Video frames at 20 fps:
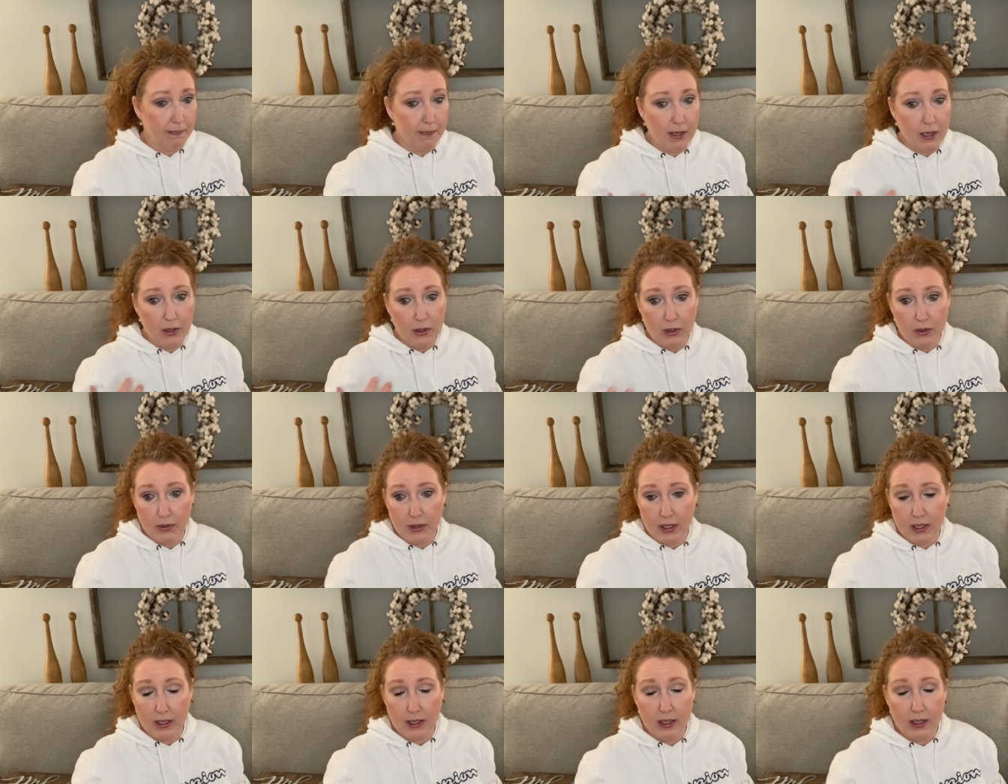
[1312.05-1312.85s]
you know,
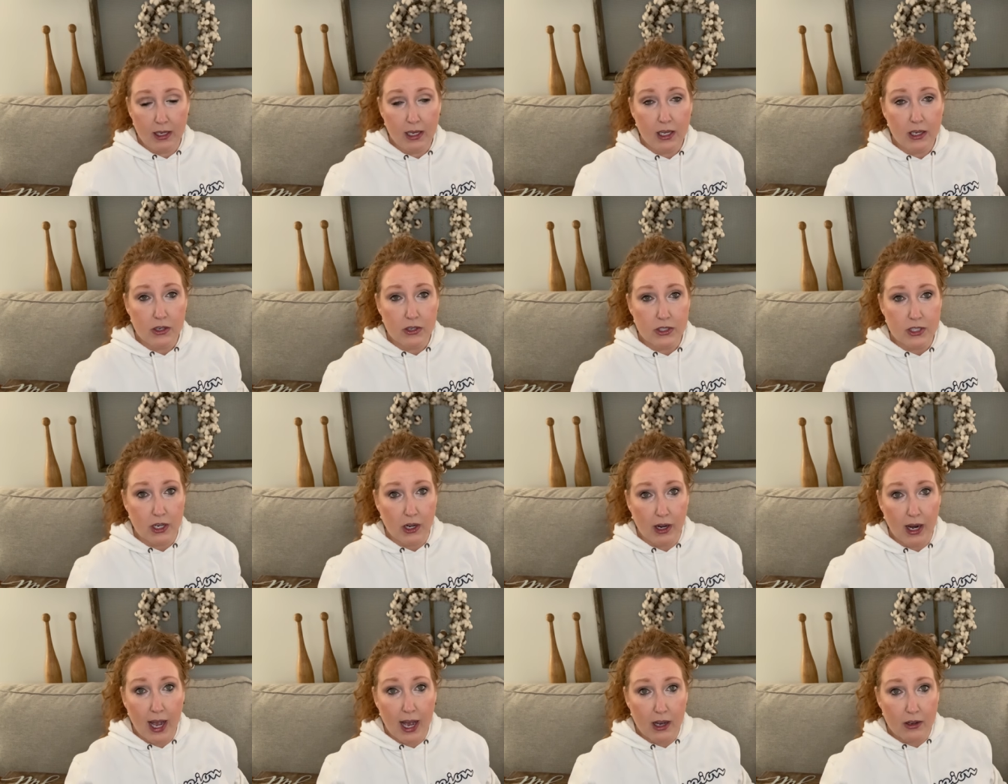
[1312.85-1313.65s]
the heaters in
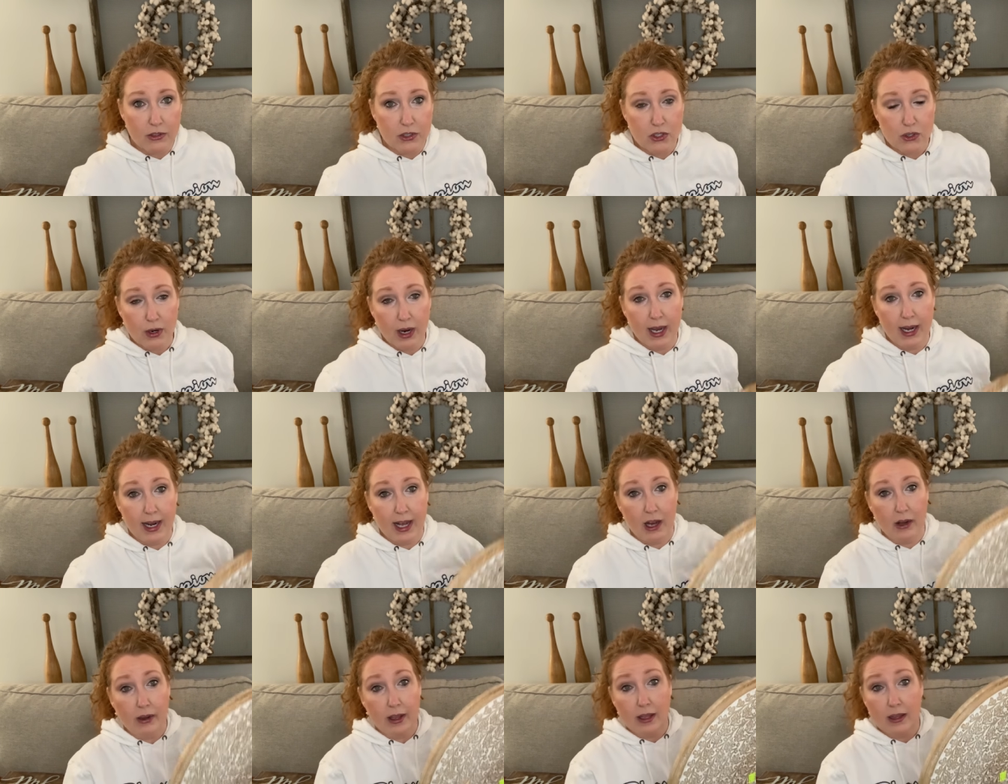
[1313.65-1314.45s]
our house dry it
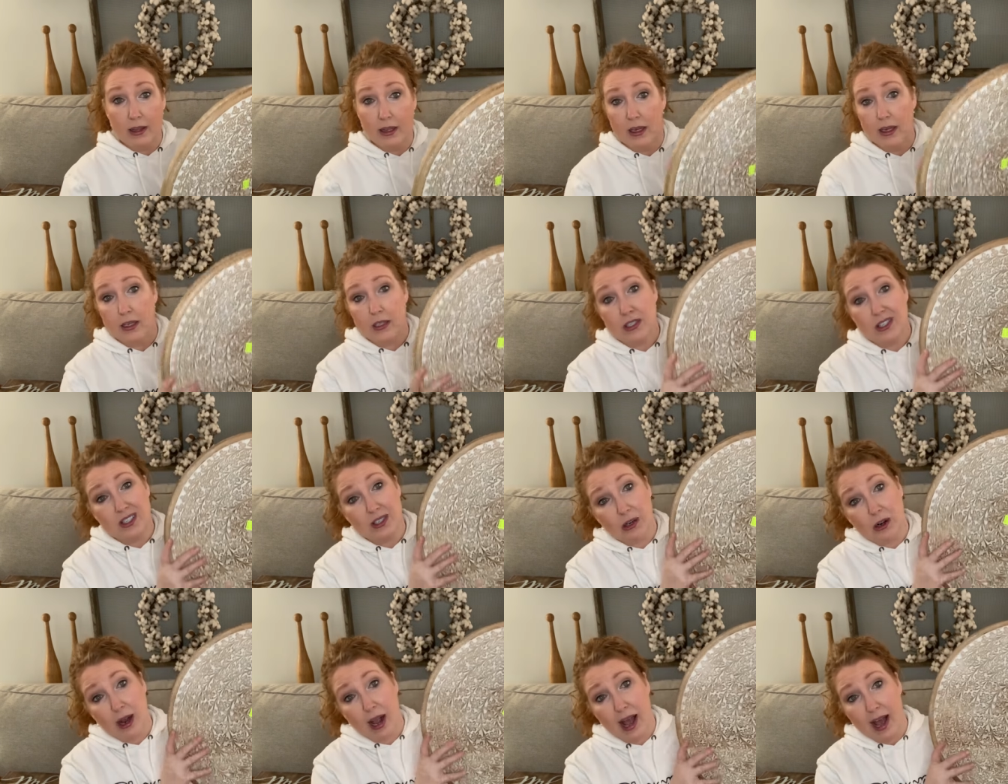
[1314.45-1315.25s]
out, and then it just
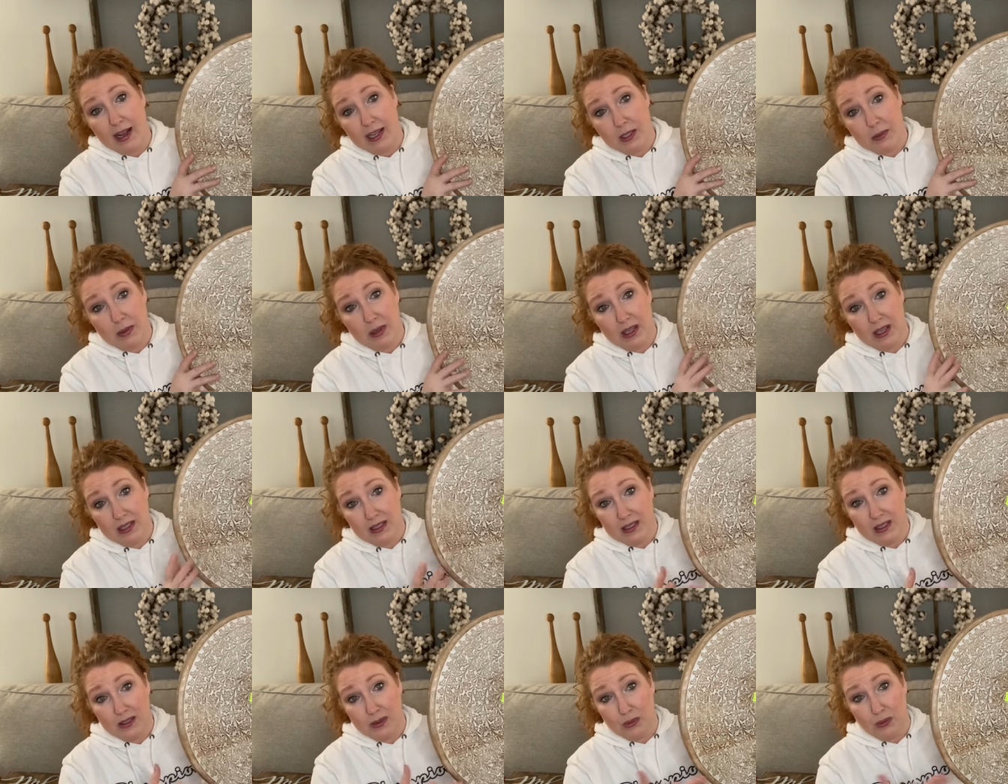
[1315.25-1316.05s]
cracks
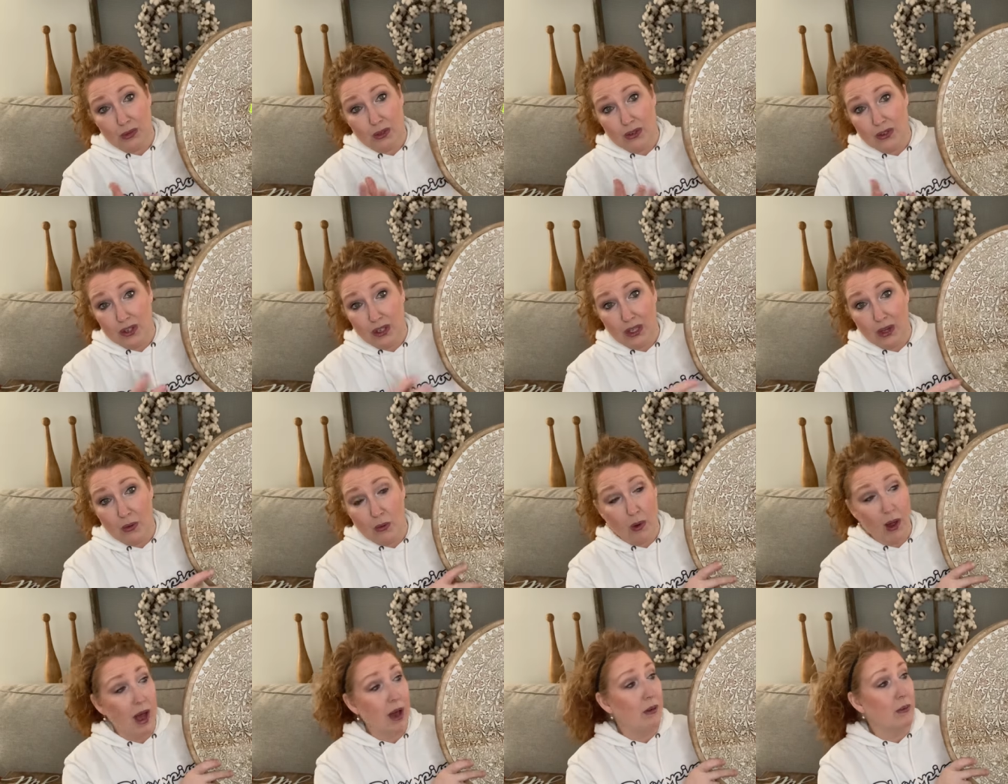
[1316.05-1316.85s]
because it's usually
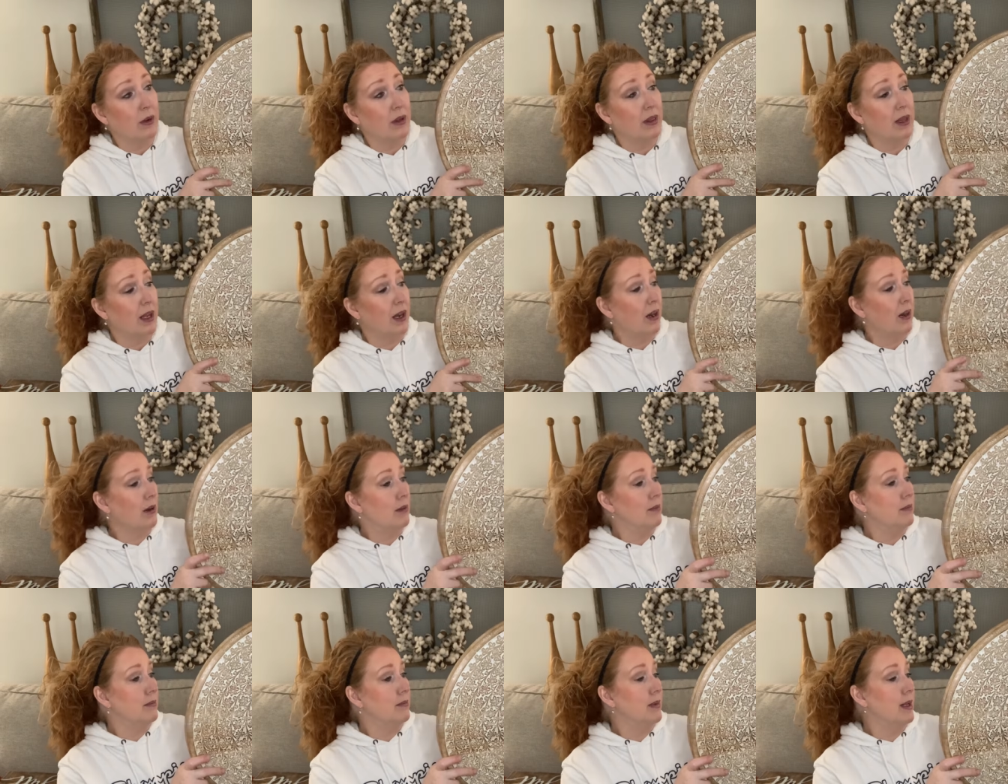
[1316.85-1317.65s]
wet when they're
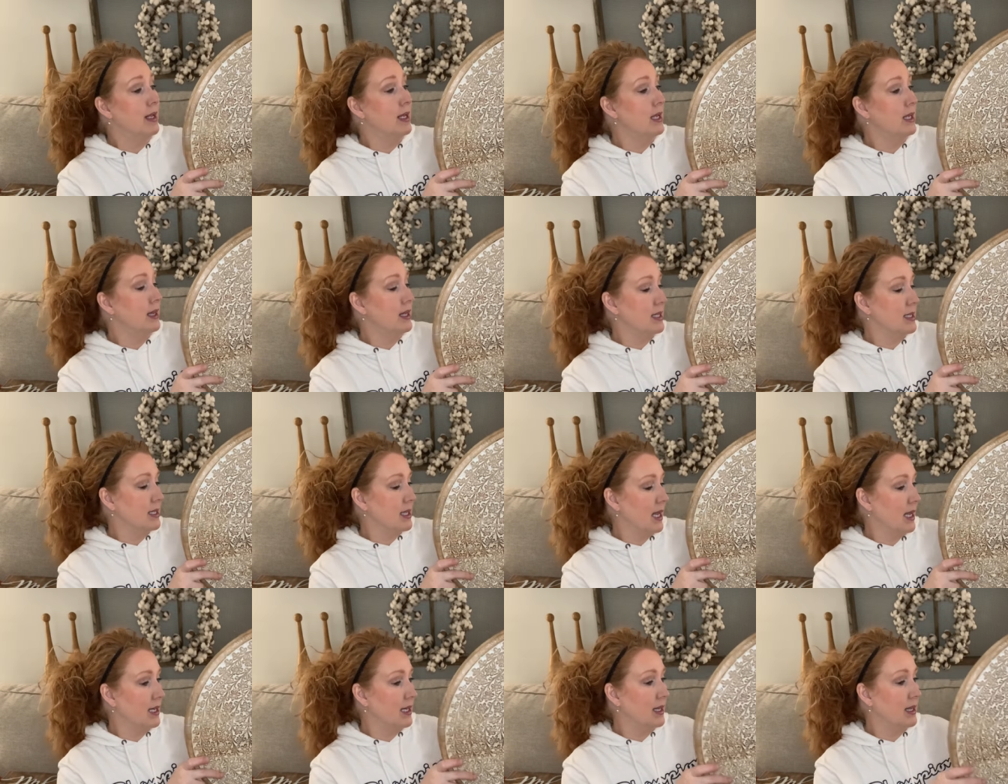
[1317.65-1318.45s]
making these
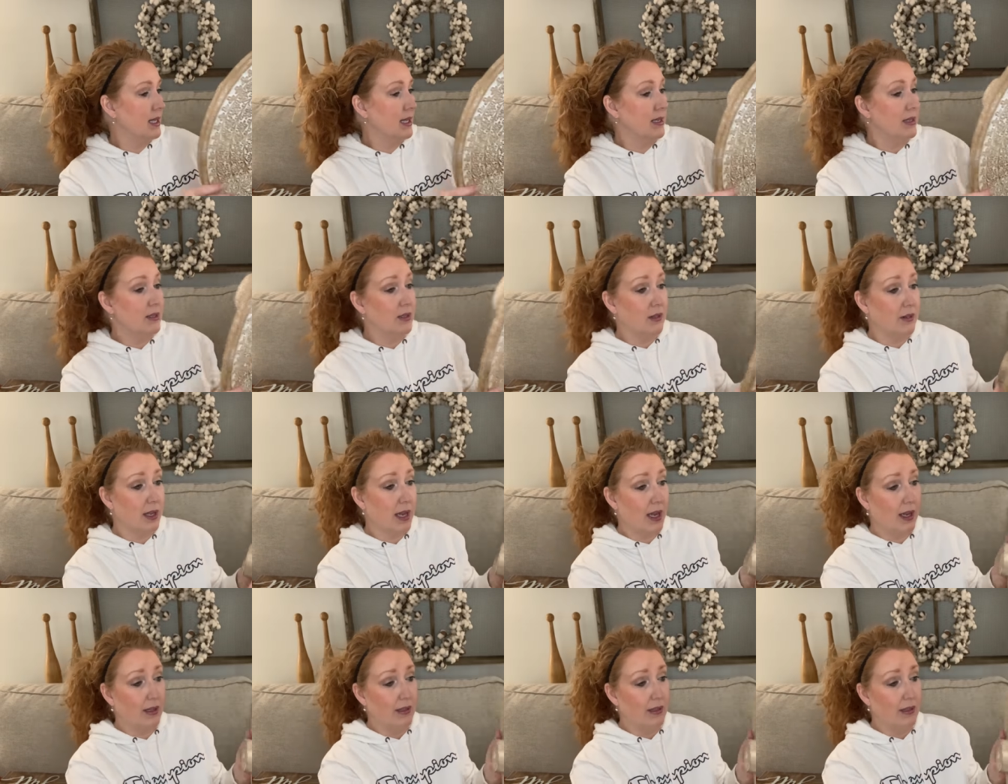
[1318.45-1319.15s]
kind of things. So that,